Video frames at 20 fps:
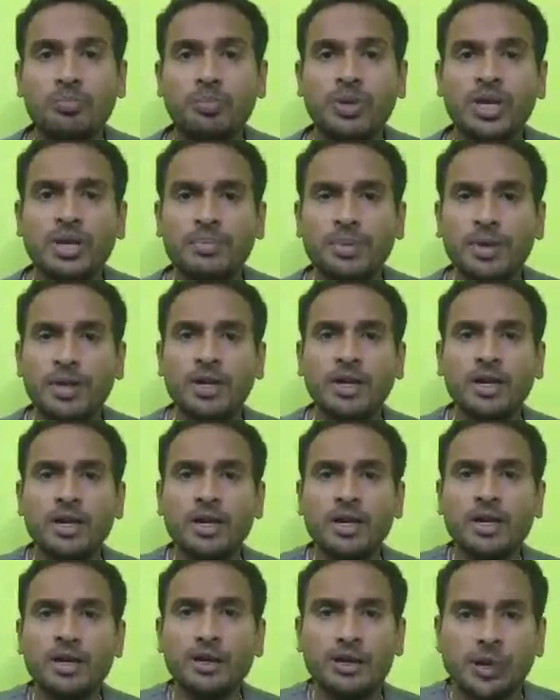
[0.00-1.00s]
people
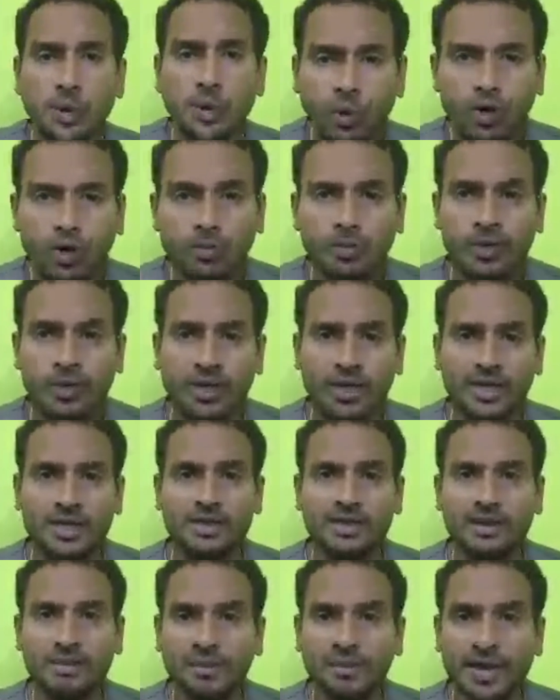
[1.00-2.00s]
told me,
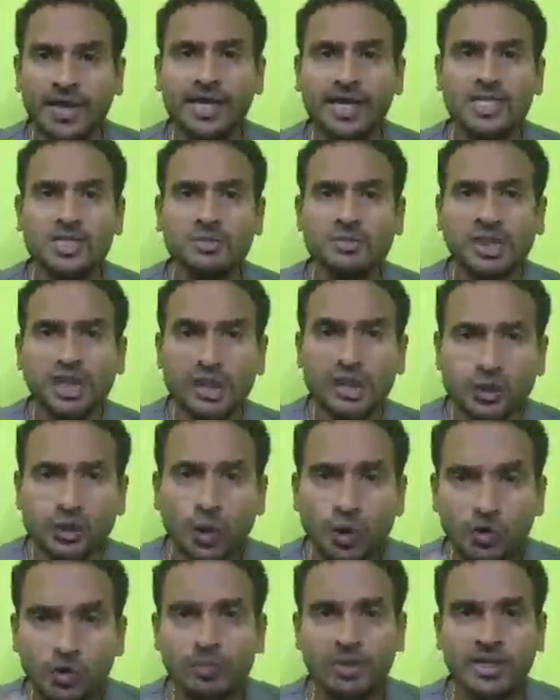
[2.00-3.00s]
the management
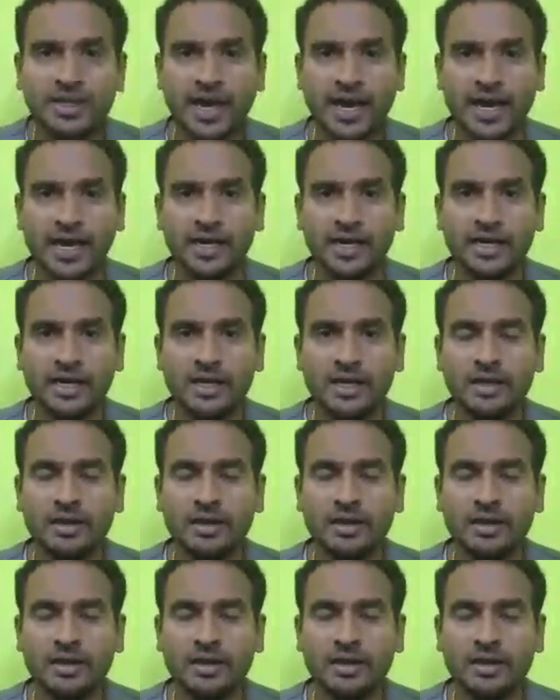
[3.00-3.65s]
told me that